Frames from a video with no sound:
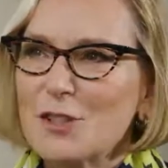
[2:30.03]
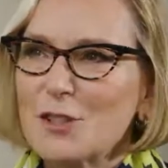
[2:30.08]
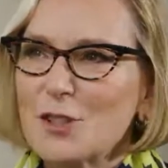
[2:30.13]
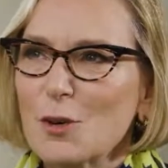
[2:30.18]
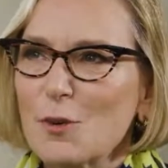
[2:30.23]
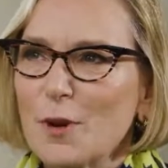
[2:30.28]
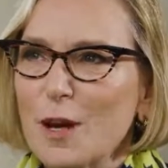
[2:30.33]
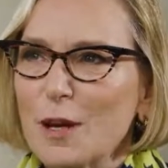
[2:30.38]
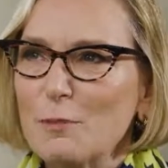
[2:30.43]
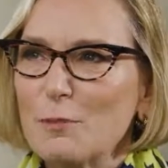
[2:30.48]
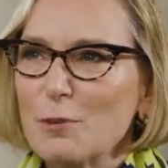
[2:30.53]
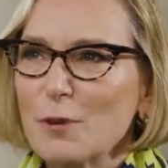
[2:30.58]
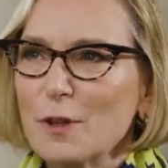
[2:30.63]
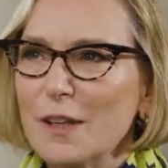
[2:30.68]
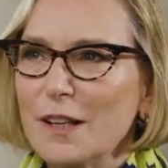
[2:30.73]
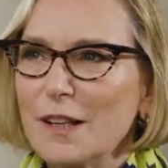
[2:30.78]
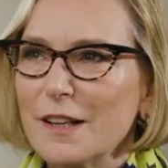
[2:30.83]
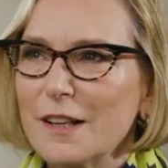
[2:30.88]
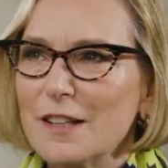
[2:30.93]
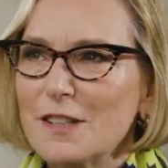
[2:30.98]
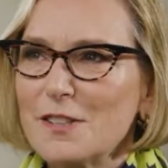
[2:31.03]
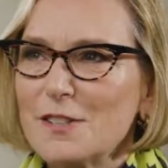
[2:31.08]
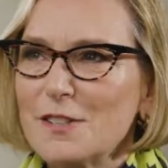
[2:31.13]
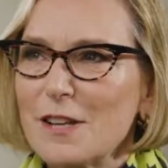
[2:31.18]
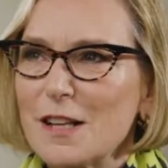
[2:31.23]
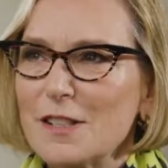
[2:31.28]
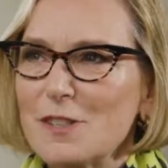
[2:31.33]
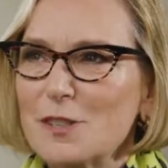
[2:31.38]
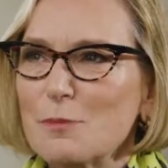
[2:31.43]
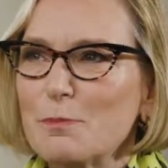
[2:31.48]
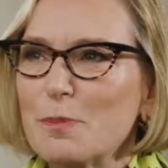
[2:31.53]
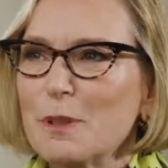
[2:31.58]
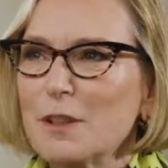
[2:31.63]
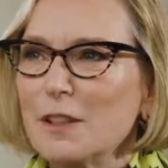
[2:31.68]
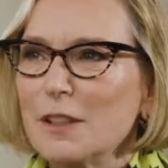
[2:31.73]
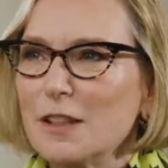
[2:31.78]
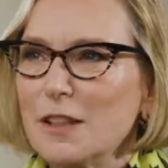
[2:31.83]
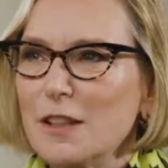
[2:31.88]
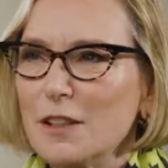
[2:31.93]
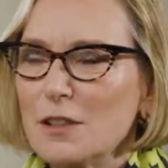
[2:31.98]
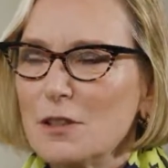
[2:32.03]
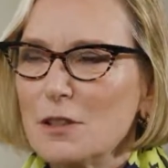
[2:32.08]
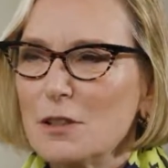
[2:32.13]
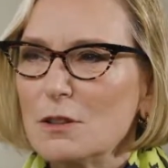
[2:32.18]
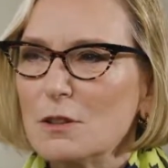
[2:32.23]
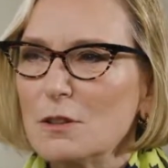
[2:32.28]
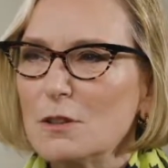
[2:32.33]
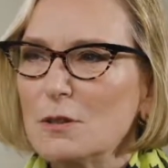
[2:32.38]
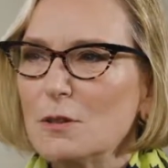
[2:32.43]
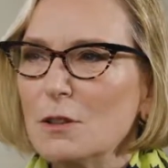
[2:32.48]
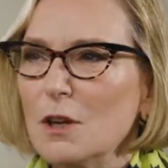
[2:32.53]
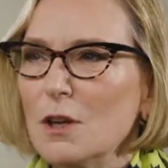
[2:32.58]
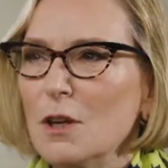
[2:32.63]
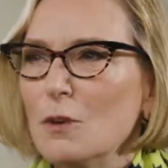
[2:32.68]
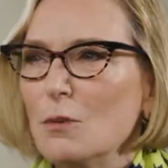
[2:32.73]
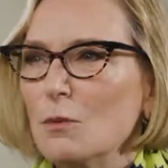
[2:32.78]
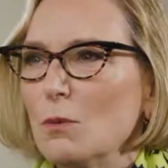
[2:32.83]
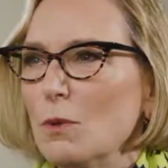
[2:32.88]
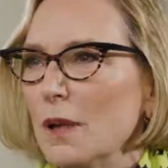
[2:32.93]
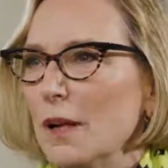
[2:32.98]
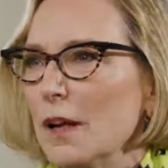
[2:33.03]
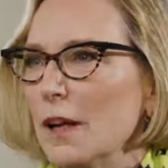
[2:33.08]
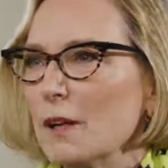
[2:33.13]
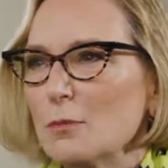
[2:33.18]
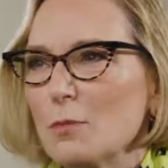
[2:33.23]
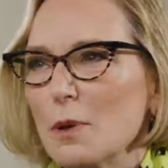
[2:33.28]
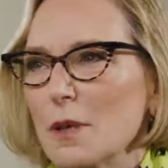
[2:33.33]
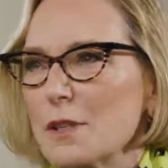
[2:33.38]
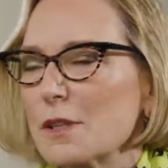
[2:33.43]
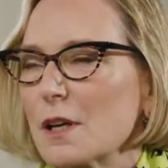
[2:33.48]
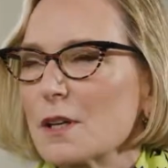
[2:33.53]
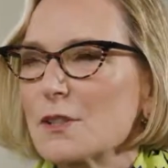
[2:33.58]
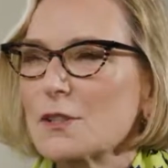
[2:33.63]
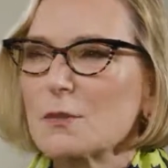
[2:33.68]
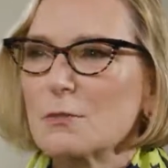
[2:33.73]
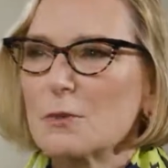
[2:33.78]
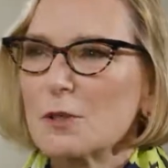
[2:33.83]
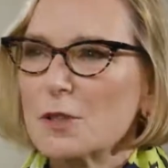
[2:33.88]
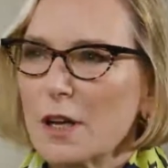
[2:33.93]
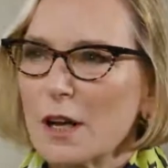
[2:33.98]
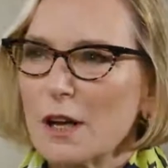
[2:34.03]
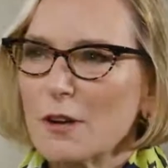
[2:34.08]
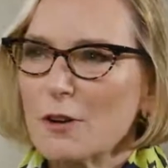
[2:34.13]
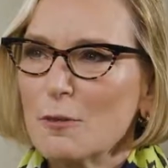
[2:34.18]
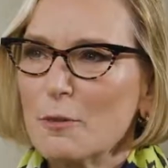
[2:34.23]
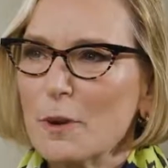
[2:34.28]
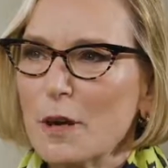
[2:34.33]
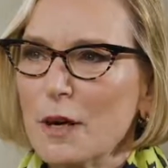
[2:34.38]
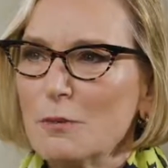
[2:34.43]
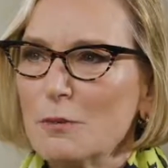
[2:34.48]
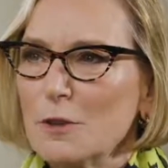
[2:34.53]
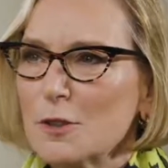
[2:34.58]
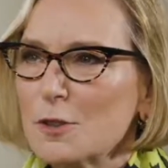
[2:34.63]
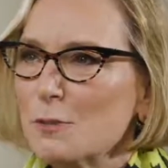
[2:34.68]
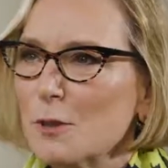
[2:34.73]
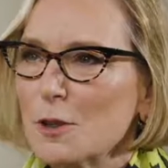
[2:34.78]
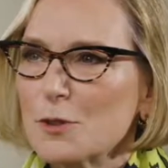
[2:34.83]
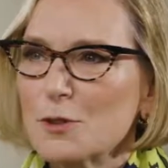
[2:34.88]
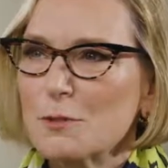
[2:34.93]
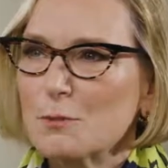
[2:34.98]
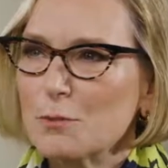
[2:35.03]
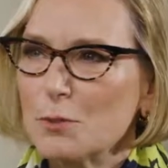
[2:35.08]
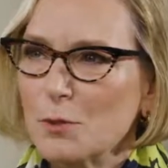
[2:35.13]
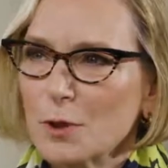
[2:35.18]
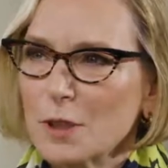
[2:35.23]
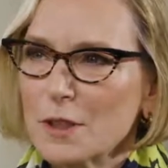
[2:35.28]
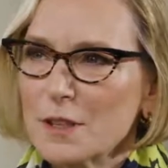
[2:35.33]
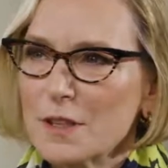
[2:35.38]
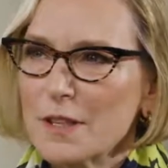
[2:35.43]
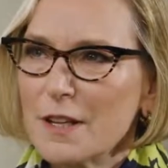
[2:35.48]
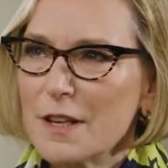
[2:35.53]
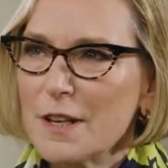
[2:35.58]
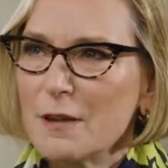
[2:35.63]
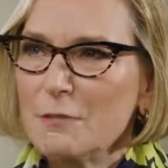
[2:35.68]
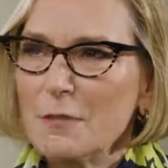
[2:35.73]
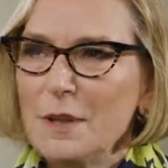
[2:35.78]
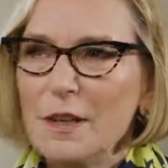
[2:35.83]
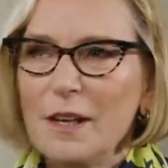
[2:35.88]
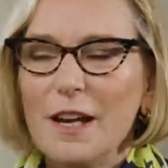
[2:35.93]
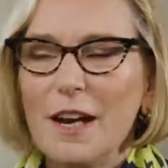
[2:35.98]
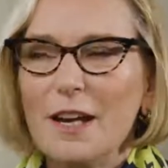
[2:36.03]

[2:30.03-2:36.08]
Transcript: So I bring a sensibility to what enterprise customers care about, what's most important to them,